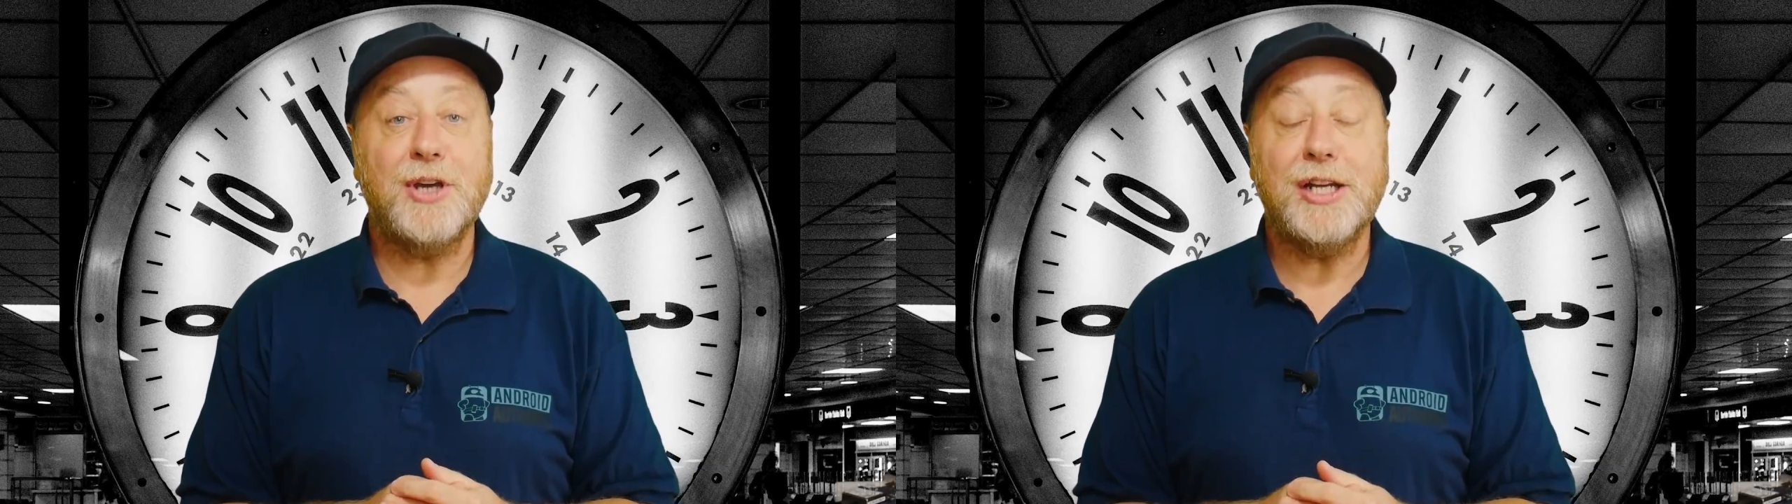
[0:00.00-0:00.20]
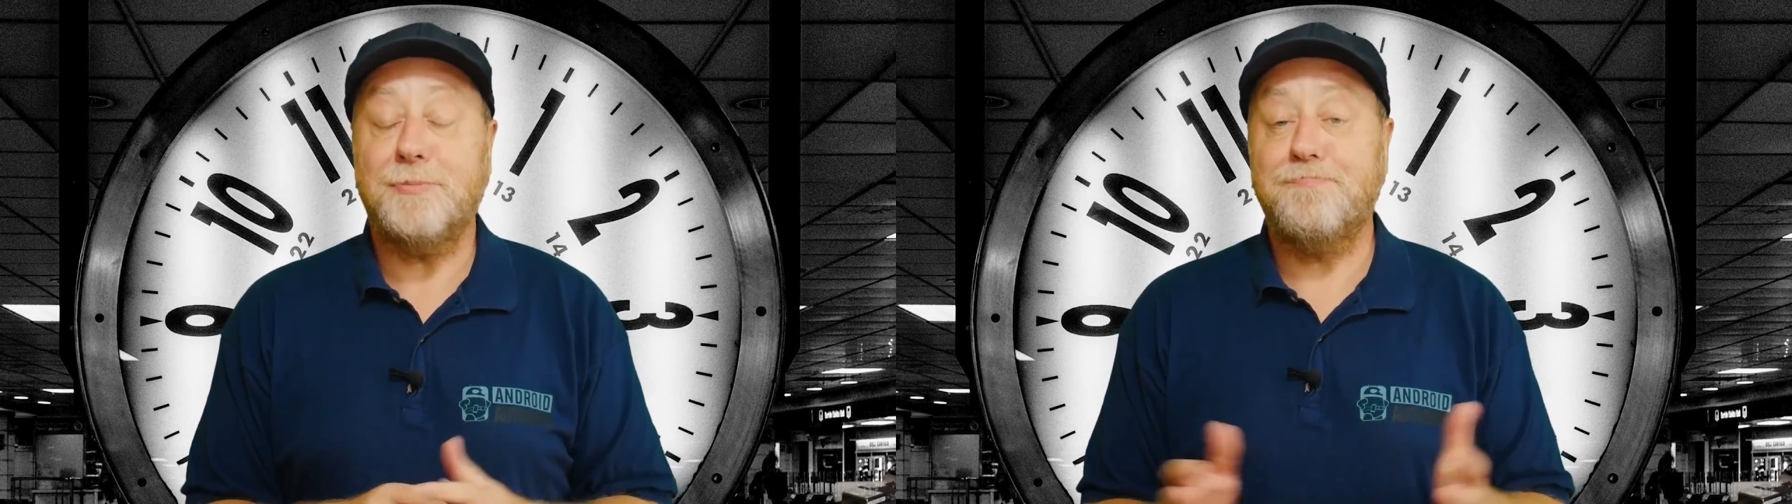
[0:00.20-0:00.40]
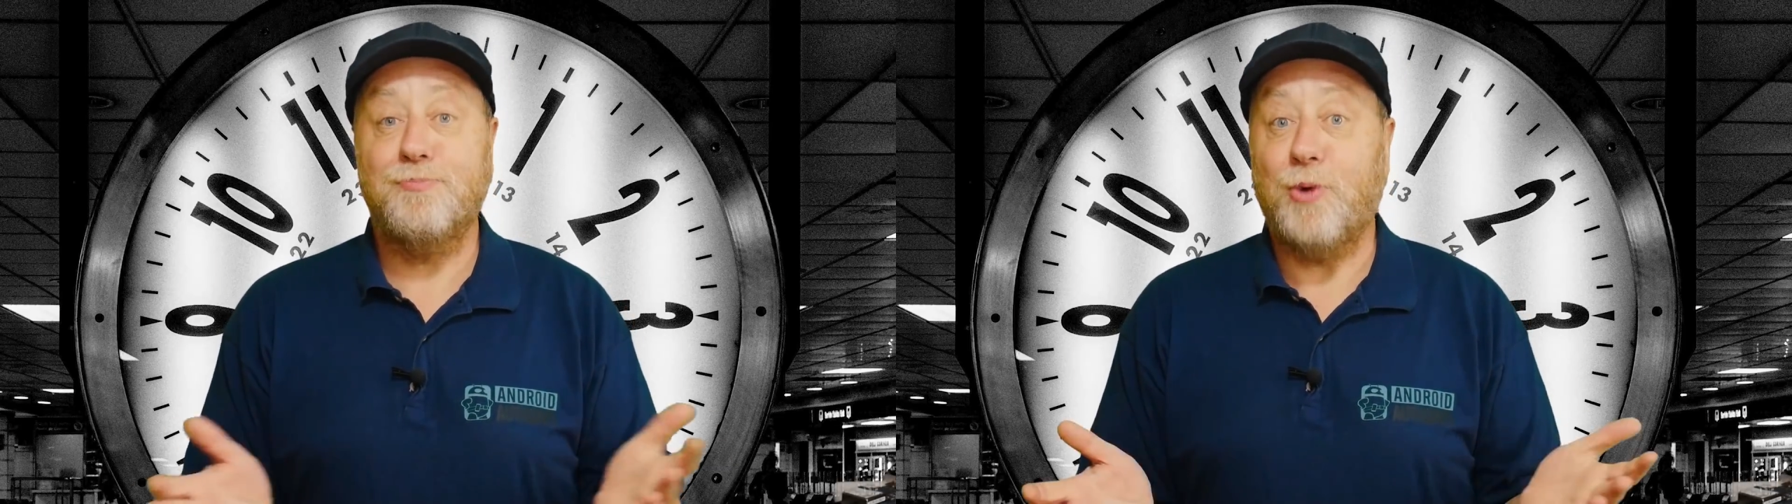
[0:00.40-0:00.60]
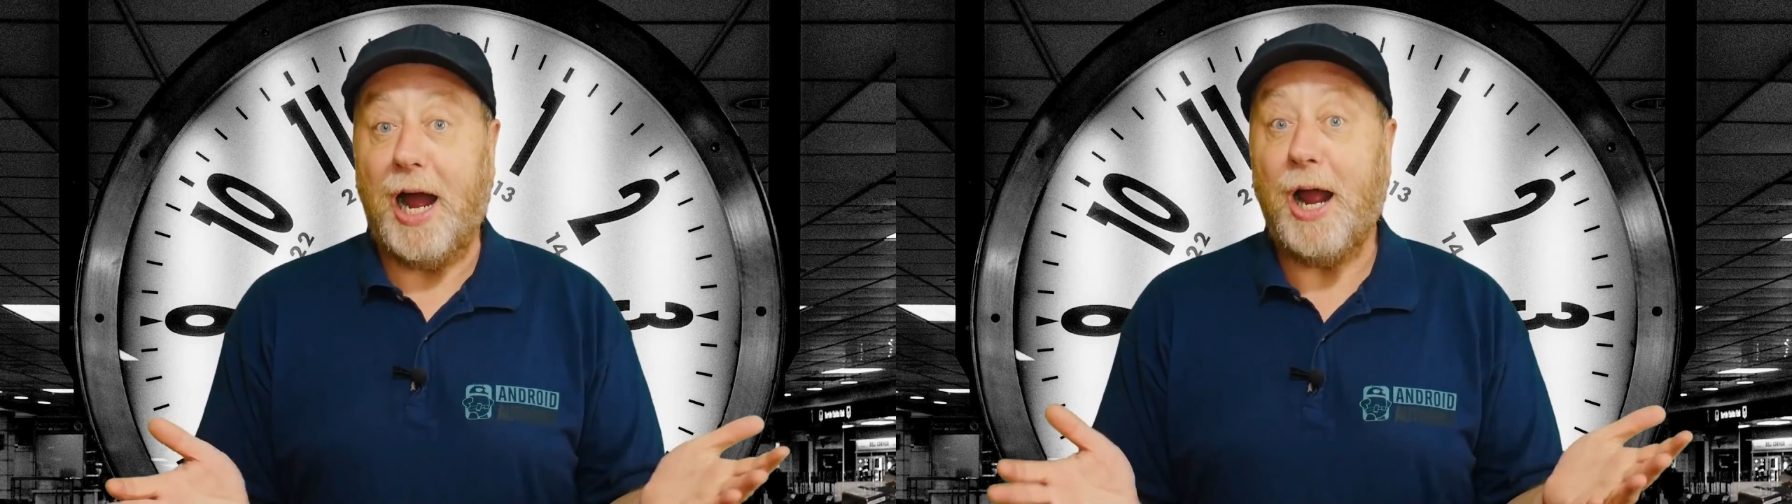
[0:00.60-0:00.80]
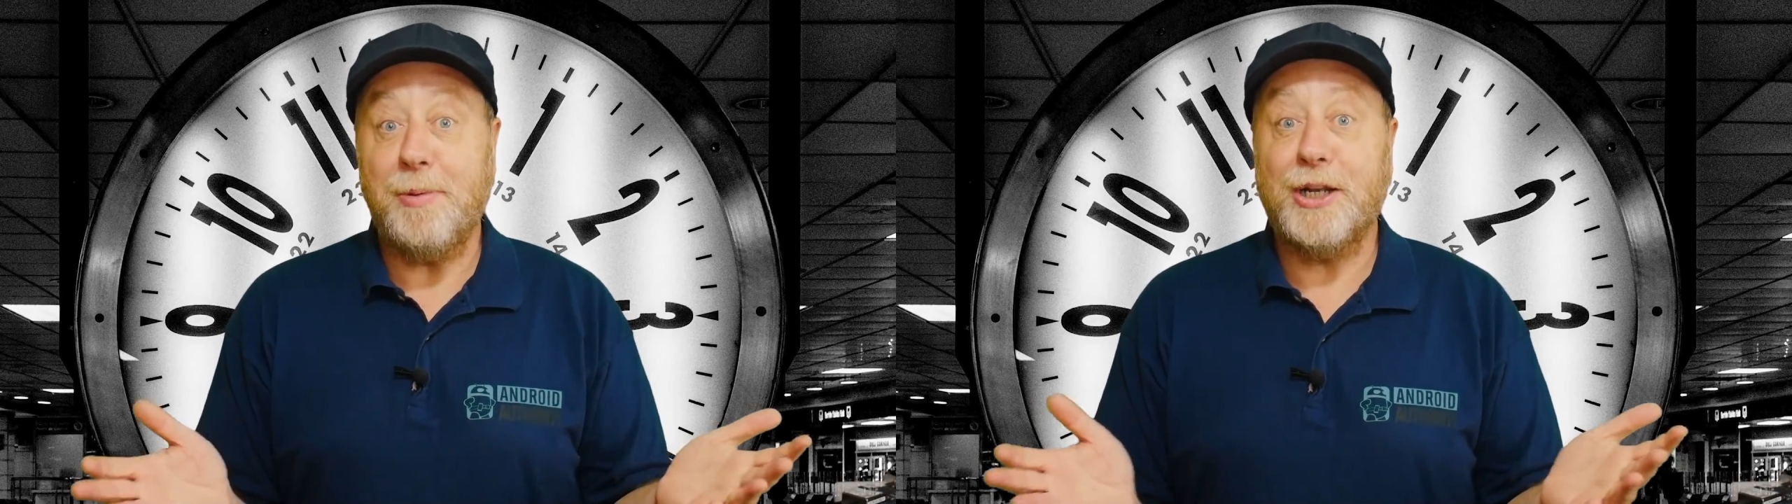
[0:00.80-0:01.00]
I,
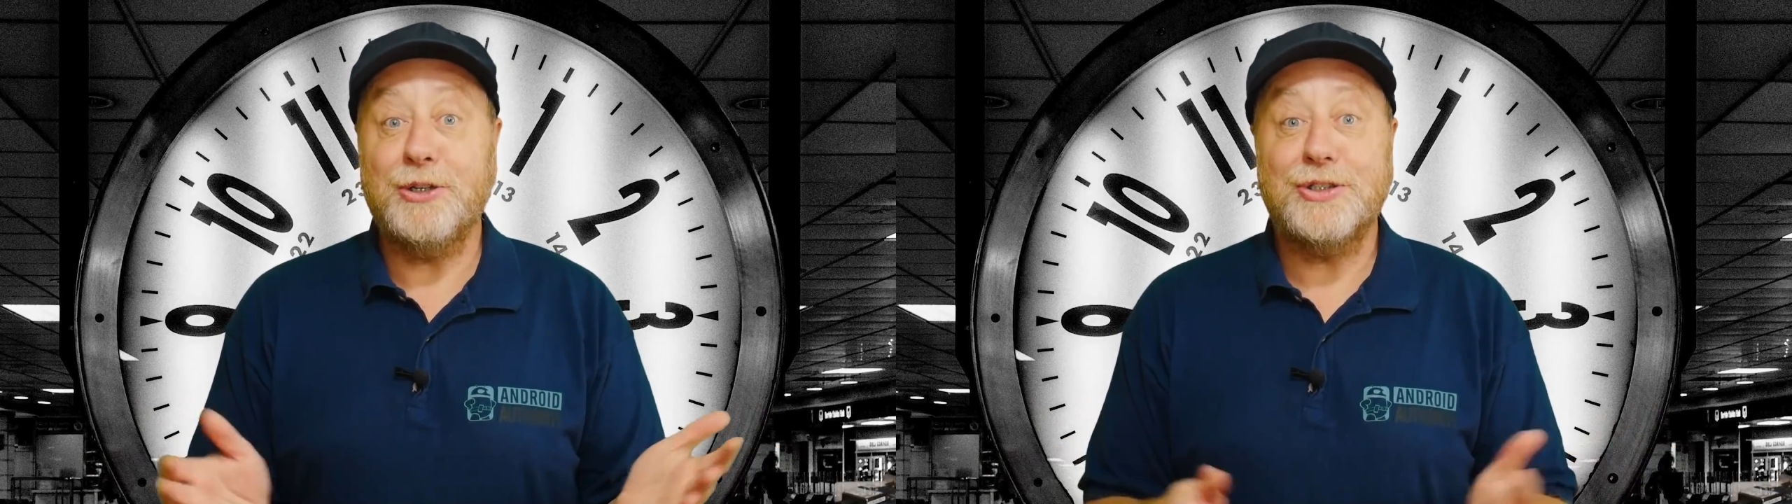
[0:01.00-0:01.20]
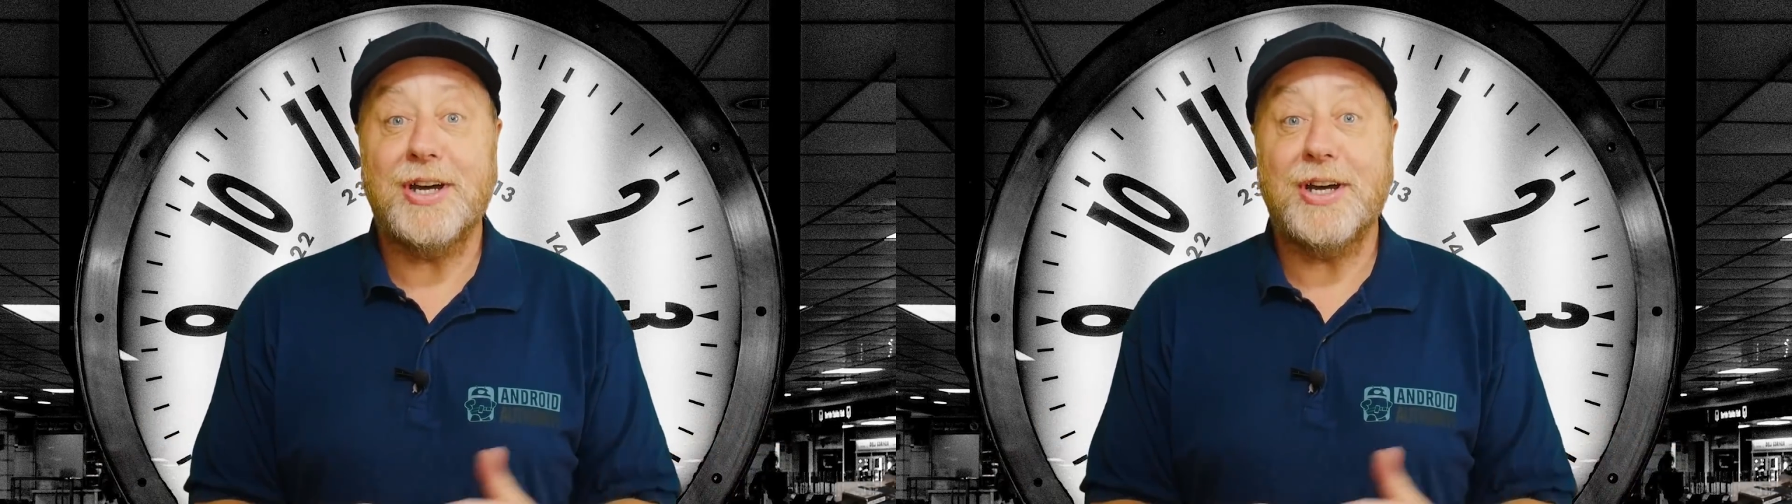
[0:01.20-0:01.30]
I hope you had a good